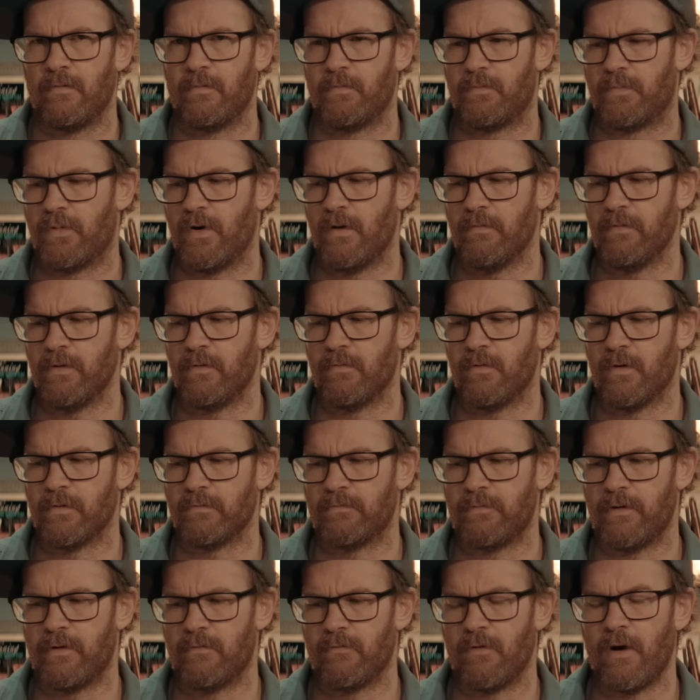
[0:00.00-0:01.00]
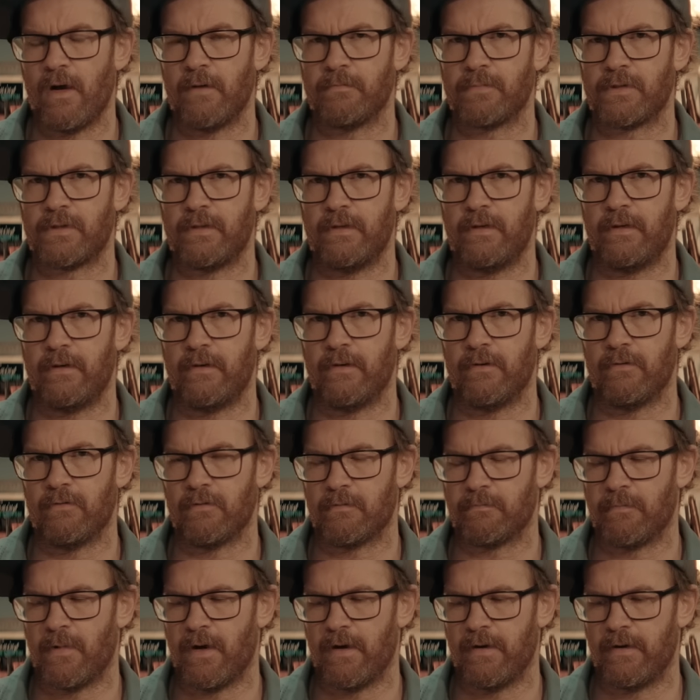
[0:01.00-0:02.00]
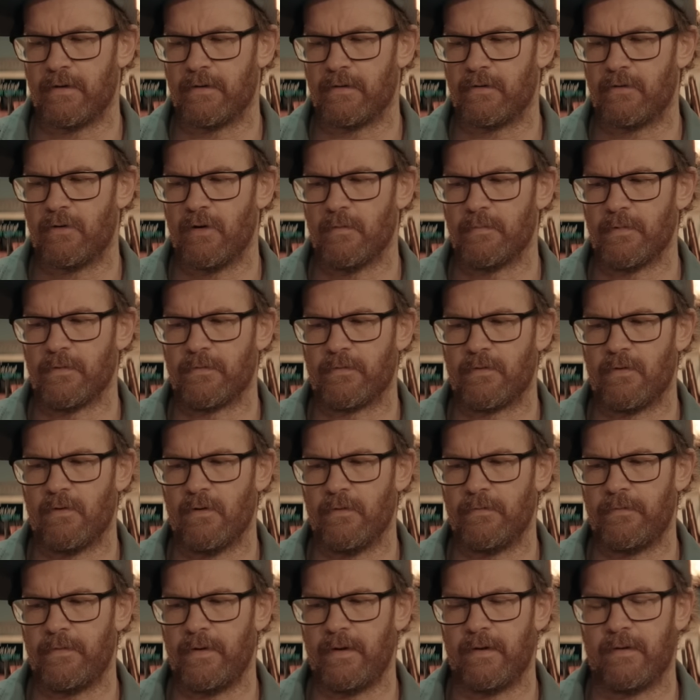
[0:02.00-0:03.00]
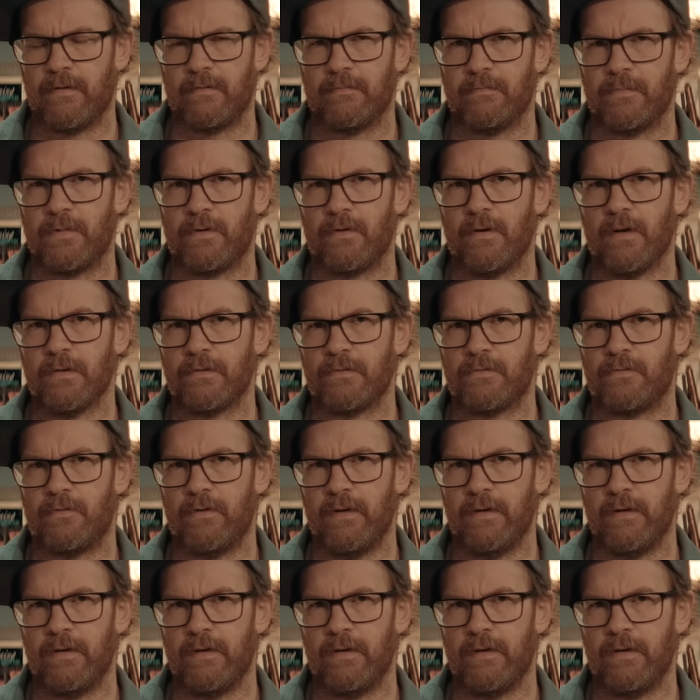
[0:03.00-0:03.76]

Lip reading: You're probably wondering why I'm sitting here with my cup of coffee, but not